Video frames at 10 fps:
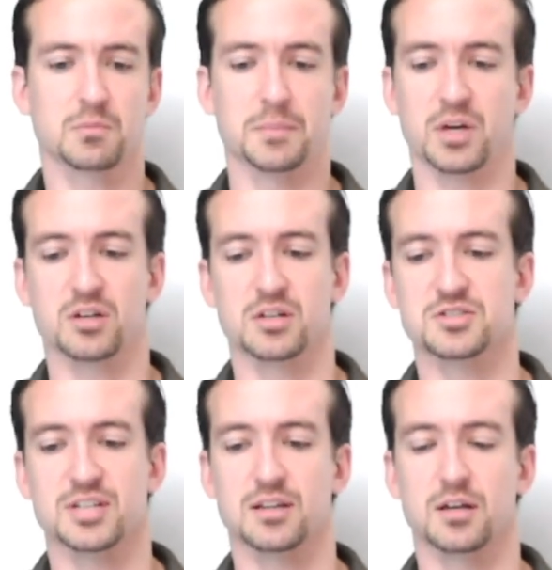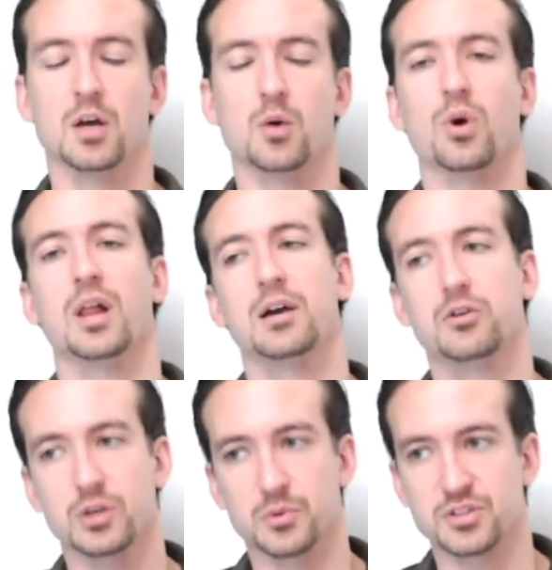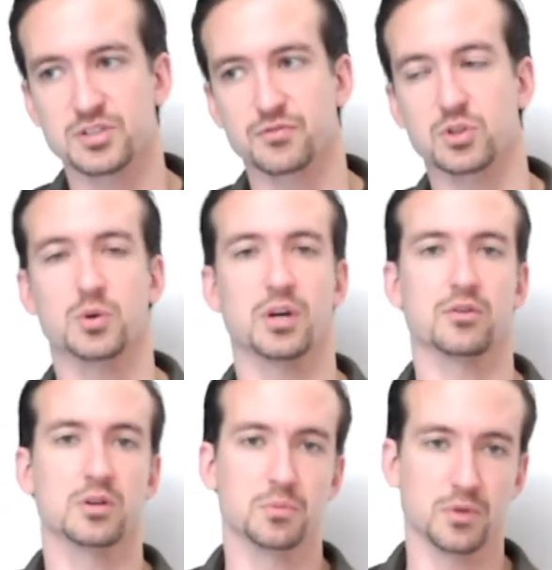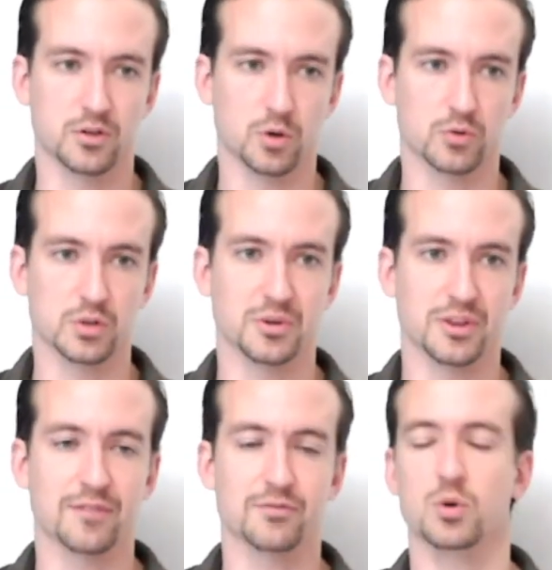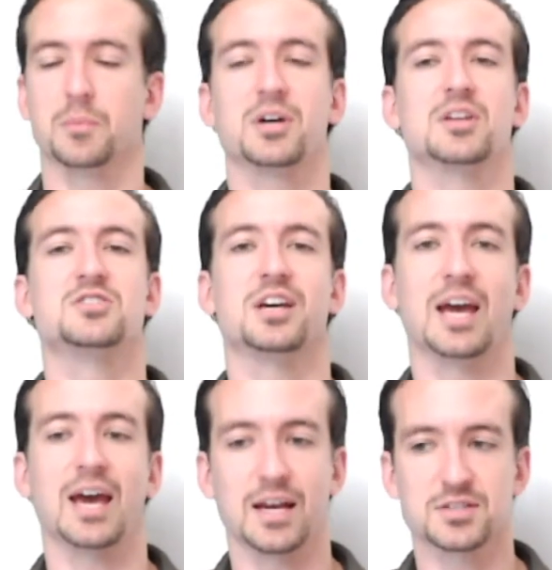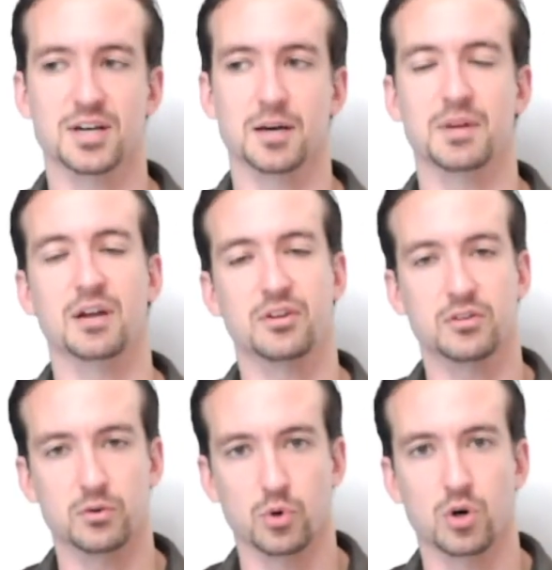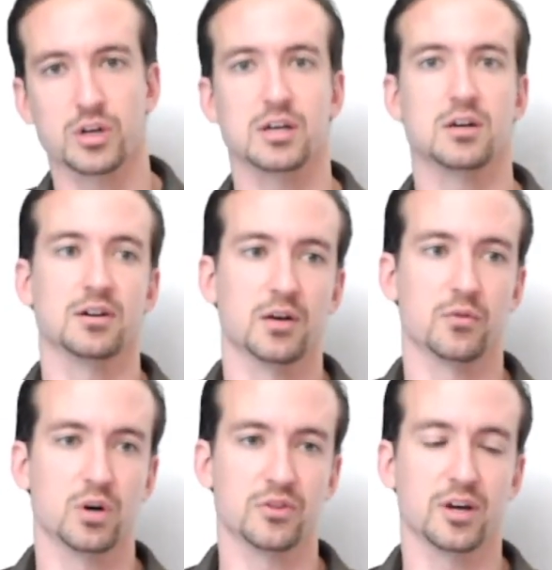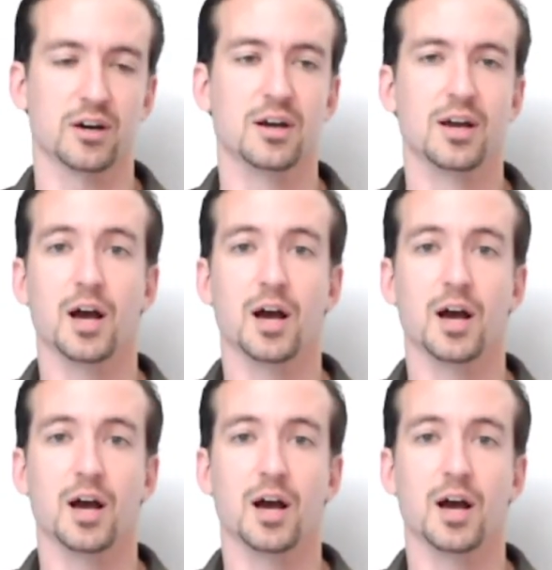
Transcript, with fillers: I'm not going to say that, well, I agree with this view and I agree and don't agree with that view. I'm not going to tell you ahead of time that I think they're wrong here, not wrong there.